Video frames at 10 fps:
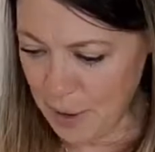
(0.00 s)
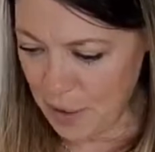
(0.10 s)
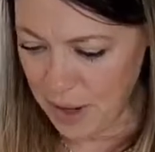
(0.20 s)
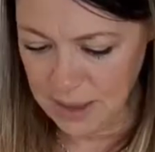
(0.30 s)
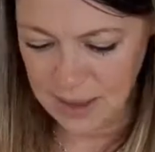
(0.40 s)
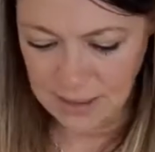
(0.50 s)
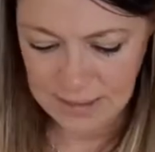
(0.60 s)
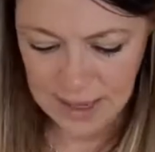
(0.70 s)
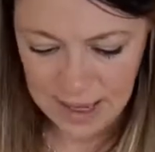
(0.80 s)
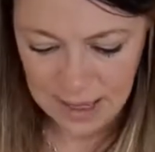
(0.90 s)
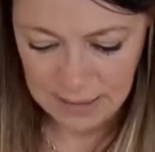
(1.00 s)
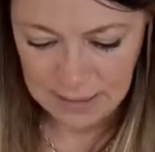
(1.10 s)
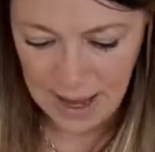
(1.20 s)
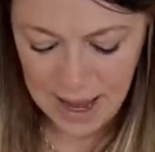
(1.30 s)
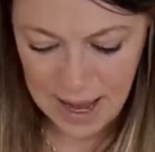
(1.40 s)
going. This is
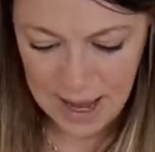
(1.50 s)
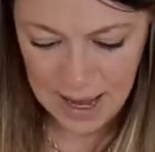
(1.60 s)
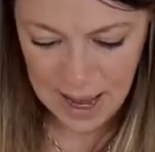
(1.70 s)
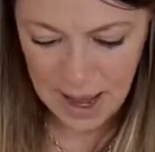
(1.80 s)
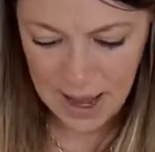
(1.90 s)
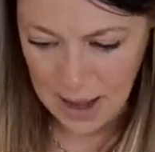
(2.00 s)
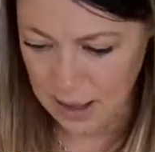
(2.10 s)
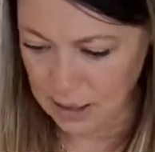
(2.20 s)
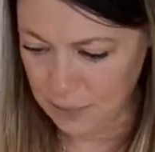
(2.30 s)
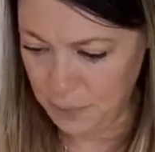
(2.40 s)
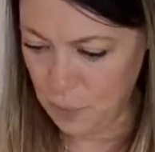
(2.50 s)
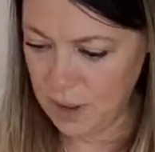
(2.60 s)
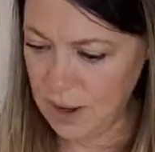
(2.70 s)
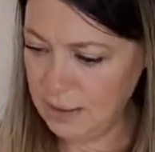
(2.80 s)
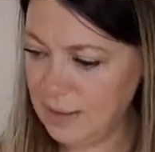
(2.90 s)
a, what
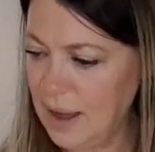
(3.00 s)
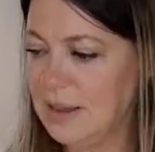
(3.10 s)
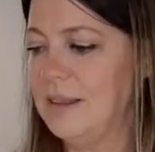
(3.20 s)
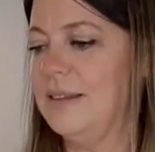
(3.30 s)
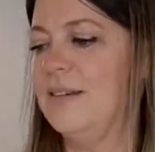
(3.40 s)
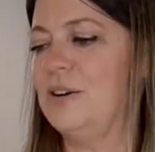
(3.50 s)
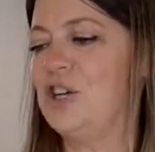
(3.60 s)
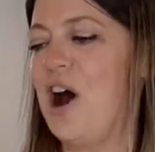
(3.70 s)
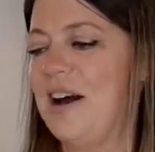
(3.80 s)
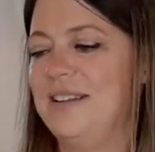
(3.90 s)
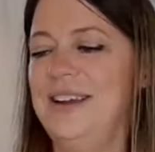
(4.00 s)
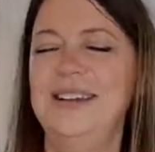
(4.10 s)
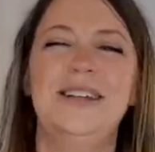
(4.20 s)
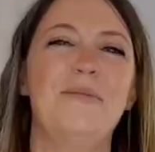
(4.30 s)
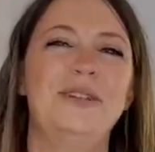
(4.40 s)
did I say? This is our Chocolaty
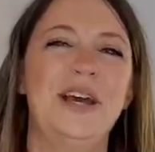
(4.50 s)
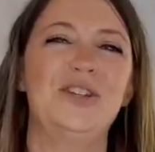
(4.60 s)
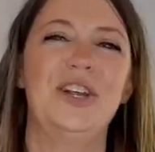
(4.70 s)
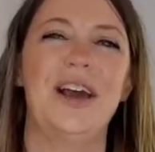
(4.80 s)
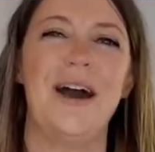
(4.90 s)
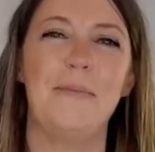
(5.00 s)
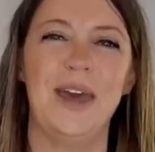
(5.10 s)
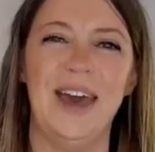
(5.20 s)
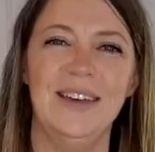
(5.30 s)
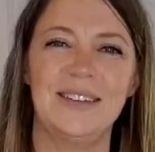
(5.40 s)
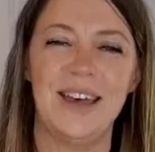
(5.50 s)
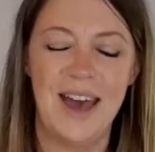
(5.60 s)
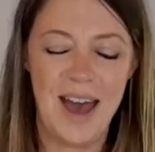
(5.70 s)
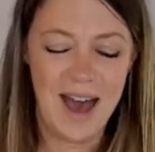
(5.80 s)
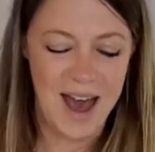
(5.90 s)
Temptation Cupcakes.
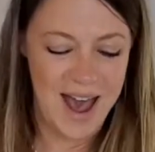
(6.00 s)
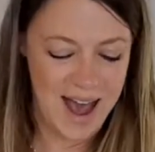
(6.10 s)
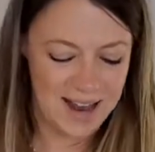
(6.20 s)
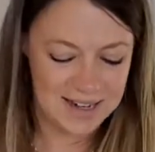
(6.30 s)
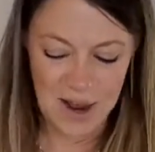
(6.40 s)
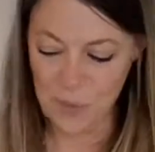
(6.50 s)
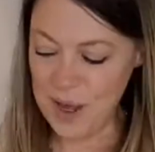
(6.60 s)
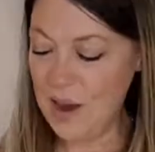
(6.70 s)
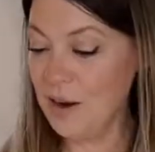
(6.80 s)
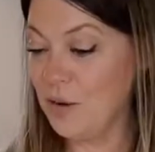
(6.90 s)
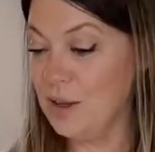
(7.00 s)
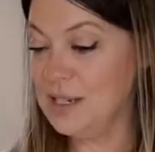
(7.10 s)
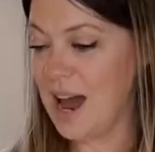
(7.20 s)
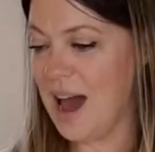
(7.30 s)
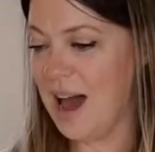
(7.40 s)
And we are going
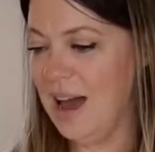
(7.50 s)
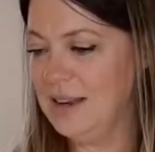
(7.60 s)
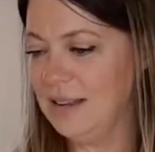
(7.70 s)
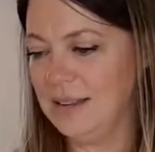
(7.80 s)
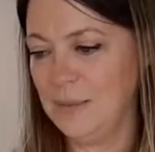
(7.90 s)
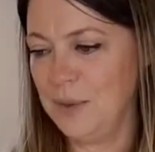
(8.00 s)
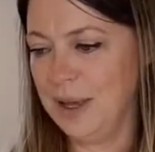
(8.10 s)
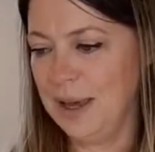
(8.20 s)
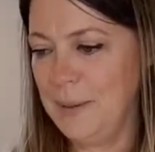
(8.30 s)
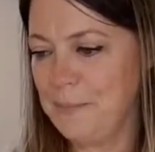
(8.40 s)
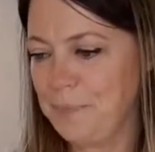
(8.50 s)
to add simply,